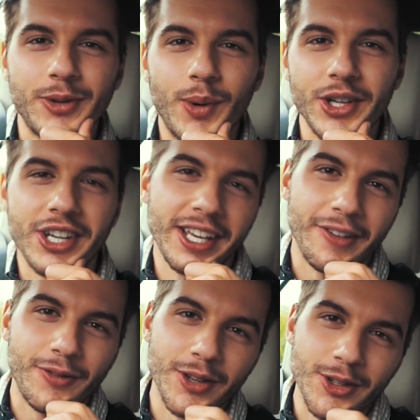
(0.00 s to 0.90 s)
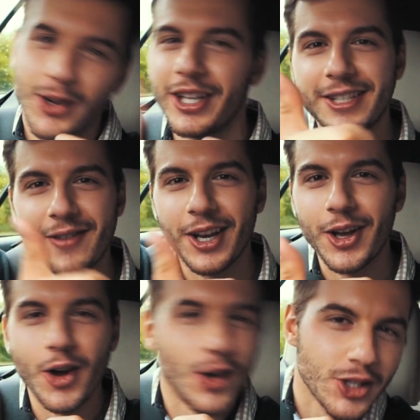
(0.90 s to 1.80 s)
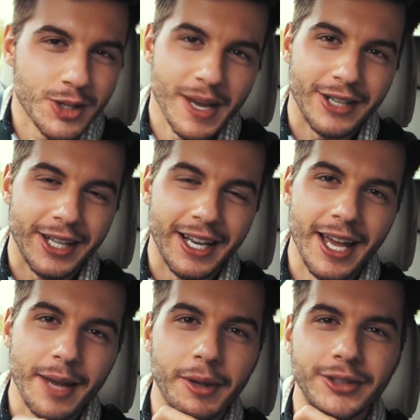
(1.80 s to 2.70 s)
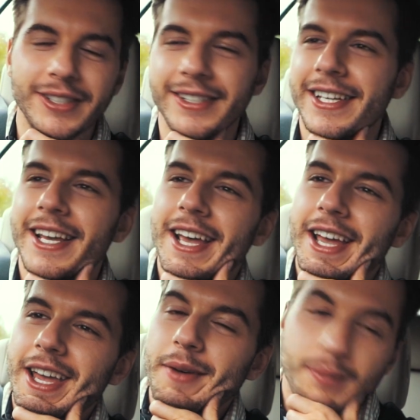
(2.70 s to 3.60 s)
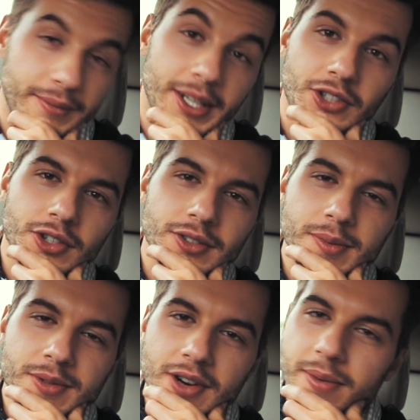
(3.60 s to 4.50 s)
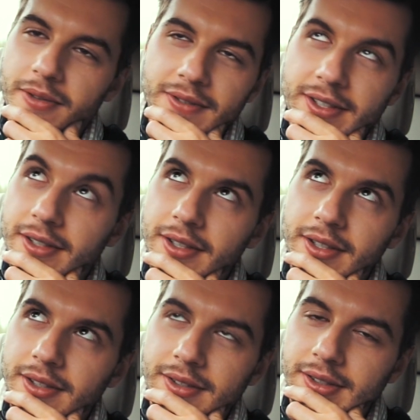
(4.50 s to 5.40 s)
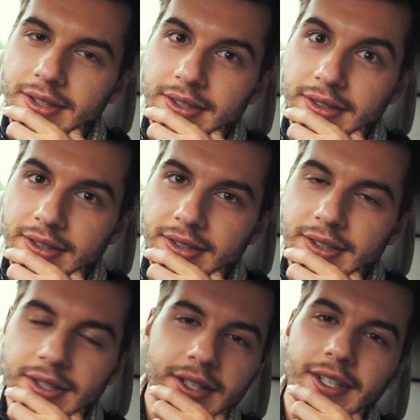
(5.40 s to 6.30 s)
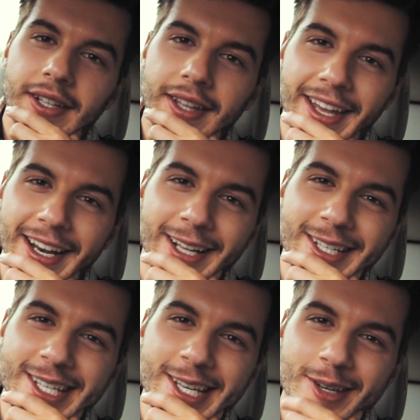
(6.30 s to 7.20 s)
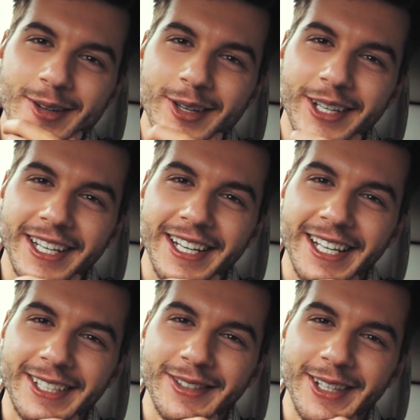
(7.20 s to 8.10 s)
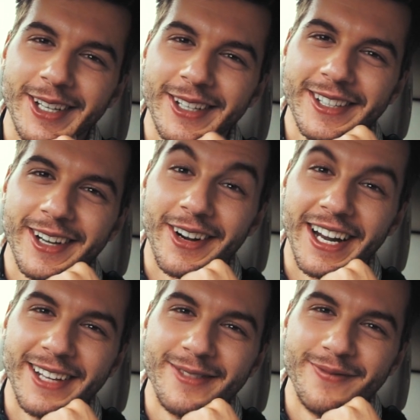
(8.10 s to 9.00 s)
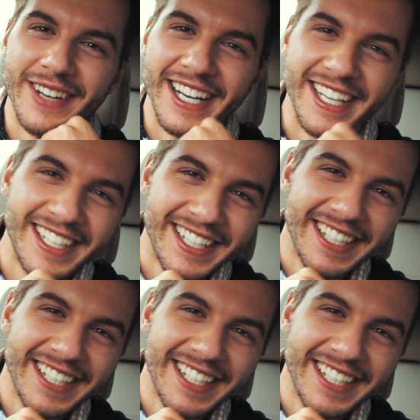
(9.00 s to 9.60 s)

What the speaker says: for watching. If you enjoyed this video, smash that like button. Make sure you subscribe, obviously. And I'll see you in the next video. Alright, bye.